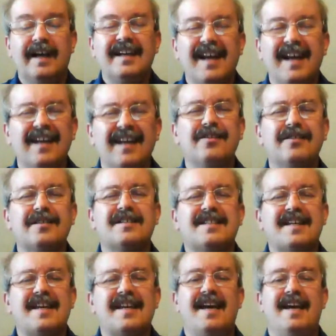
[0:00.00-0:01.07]
I cannot
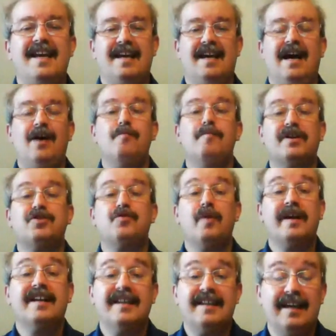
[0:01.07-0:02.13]
say how much
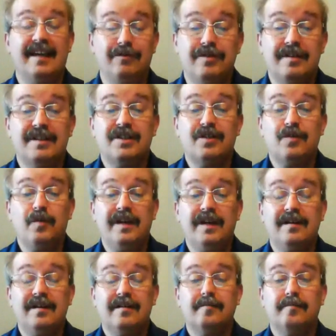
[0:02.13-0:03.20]
we're going to get out of this week,
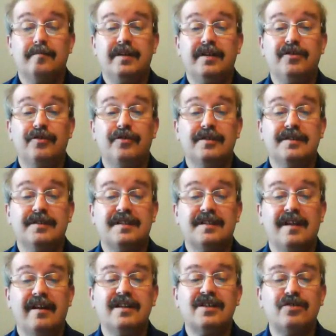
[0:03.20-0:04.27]
because
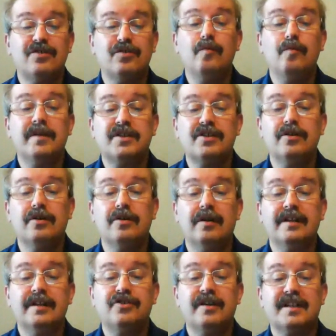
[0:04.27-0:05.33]
there is so much
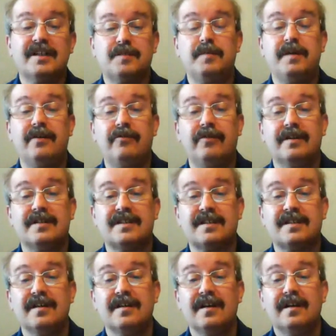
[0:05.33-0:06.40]
knowledge and
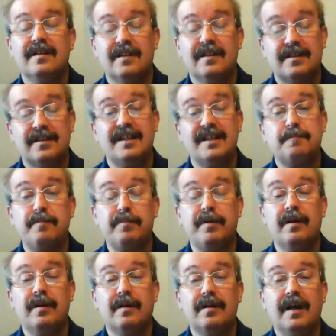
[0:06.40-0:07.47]
experience that these
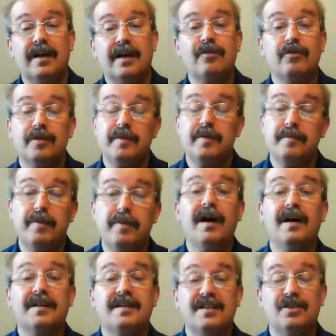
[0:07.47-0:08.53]
people are going to be
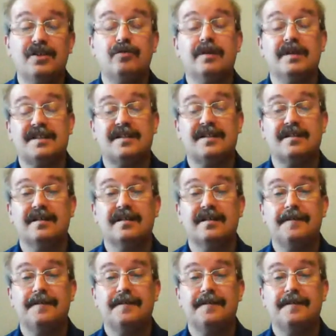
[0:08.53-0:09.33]
imparting to us,